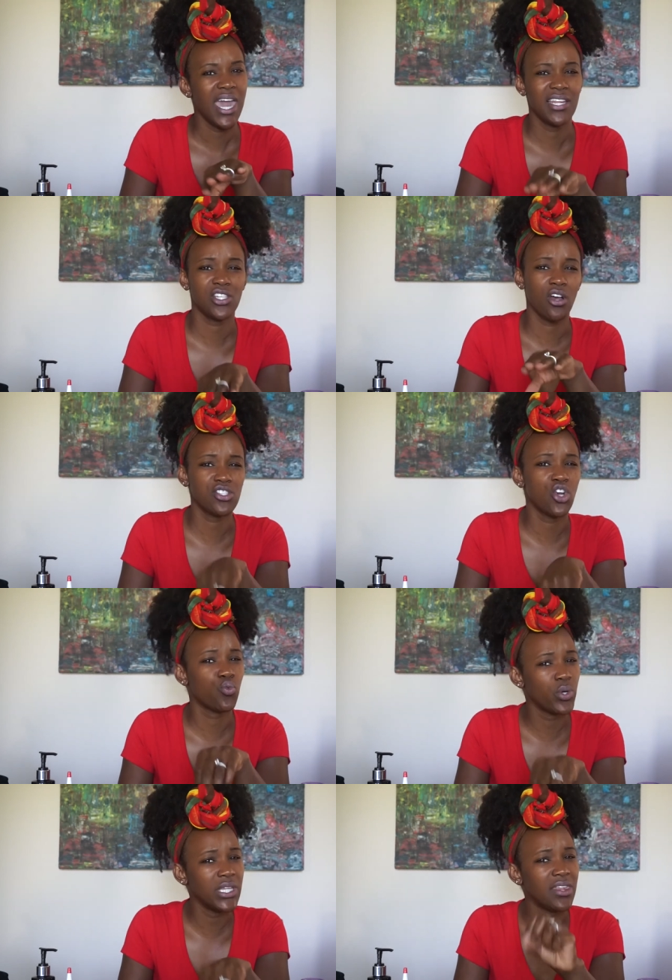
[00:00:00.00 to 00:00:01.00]
and it's
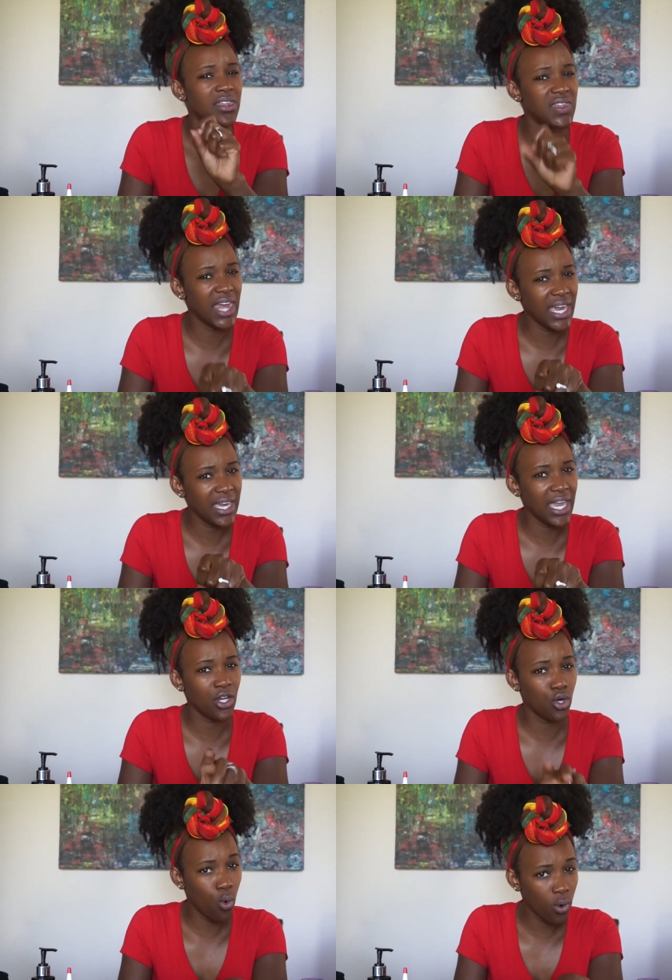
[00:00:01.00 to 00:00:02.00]
also really thick
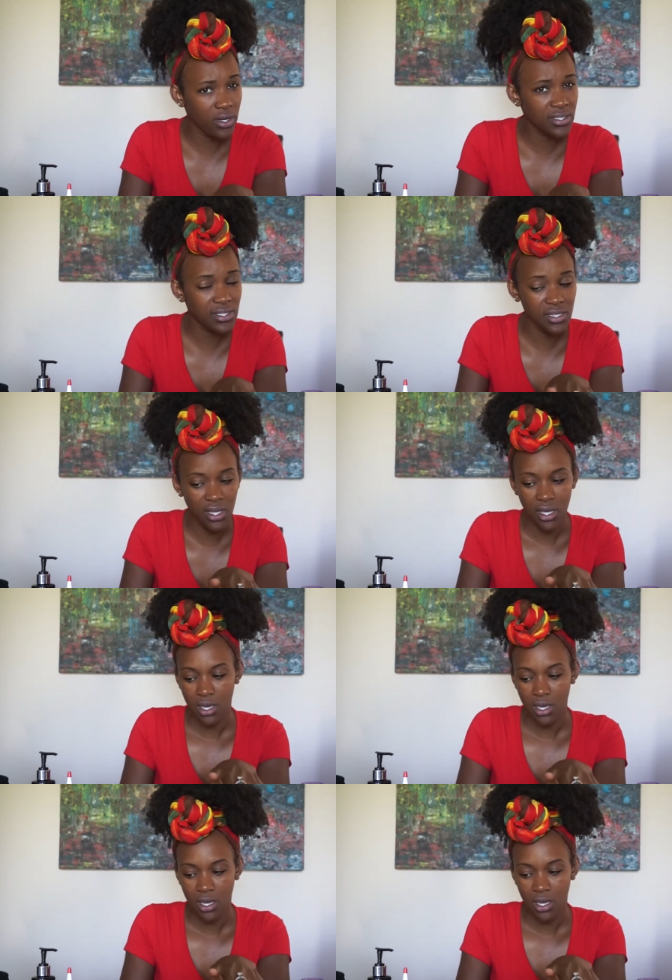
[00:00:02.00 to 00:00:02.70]
and coarse.